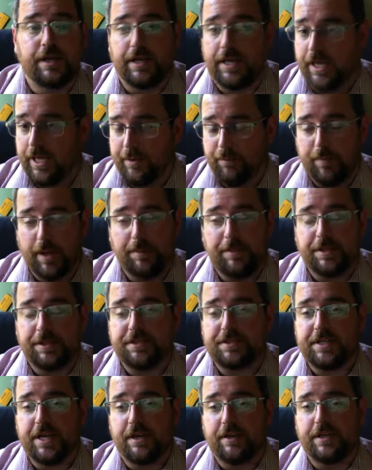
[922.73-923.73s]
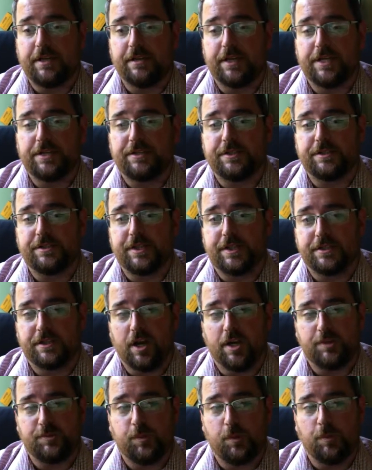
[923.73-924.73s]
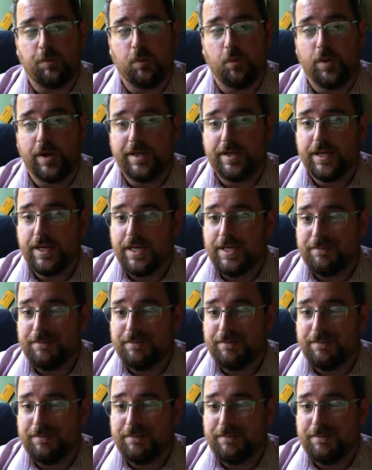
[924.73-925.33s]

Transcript: again, maybe this calculation says cost per point